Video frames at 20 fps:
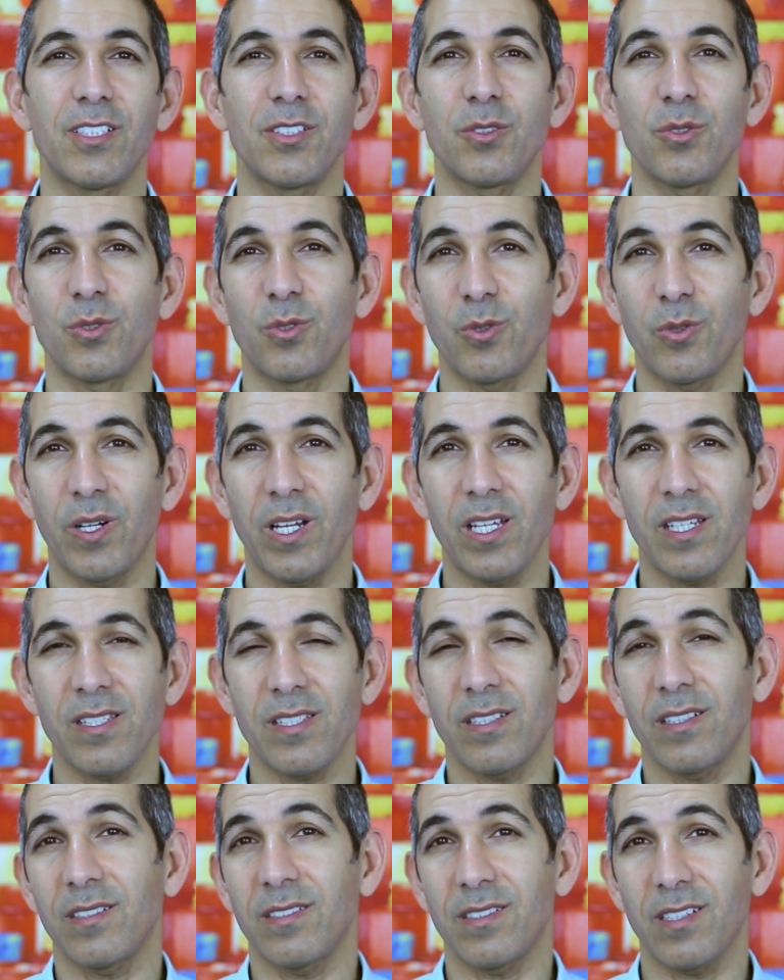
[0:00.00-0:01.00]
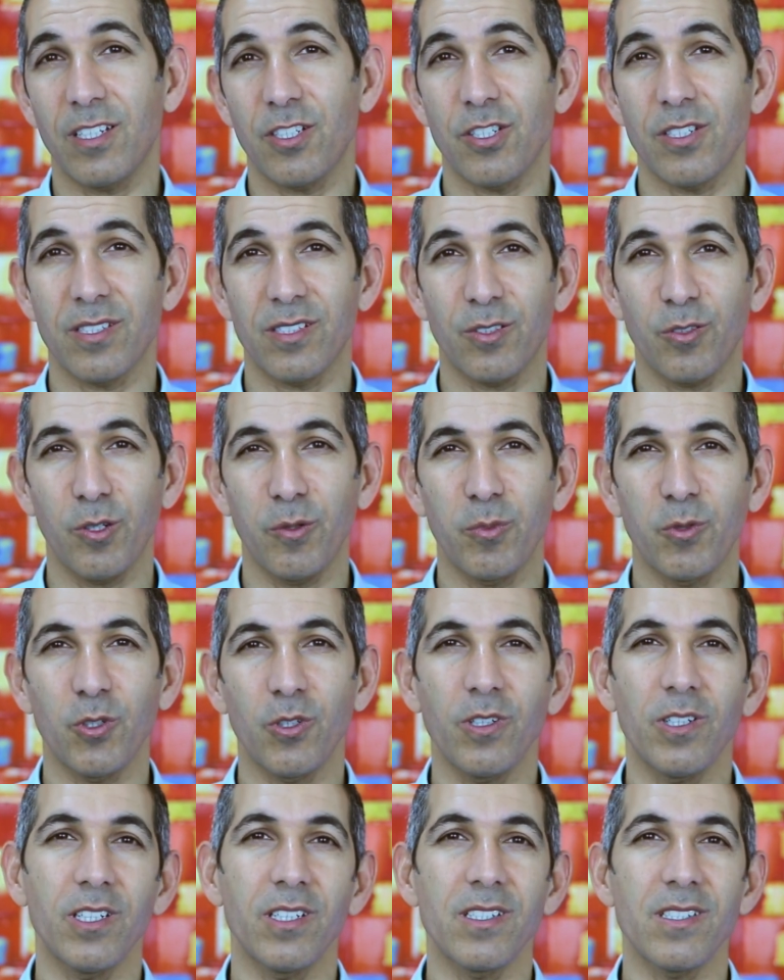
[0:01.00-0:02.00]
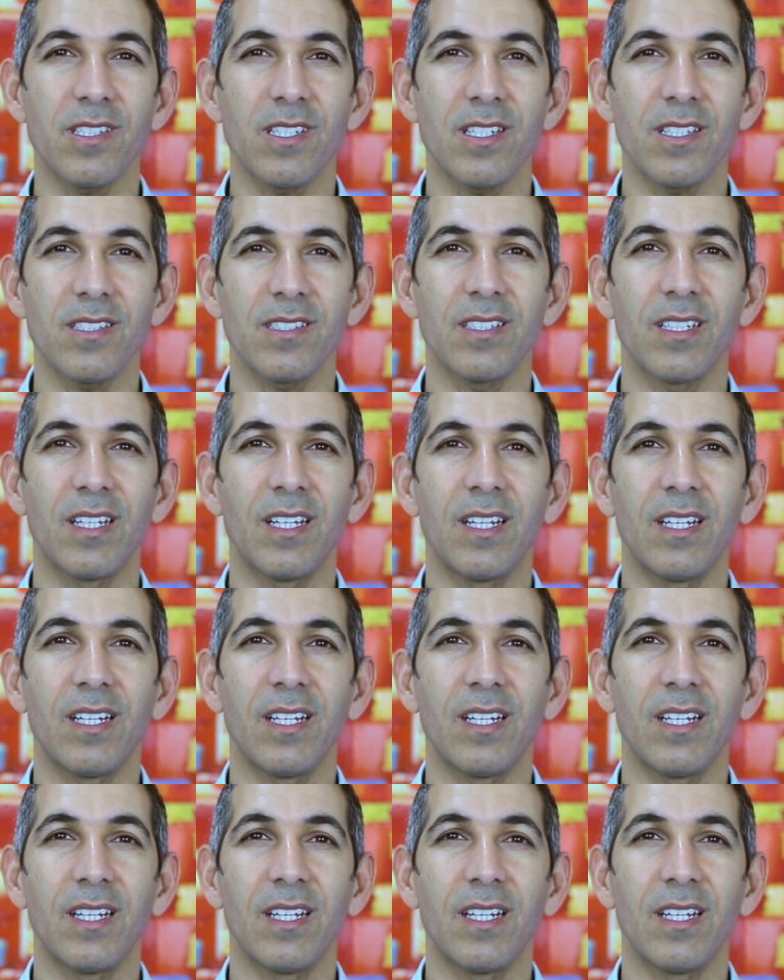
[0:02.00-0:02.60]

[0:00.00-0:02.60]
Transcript: to trace, such as cryptocurrencies.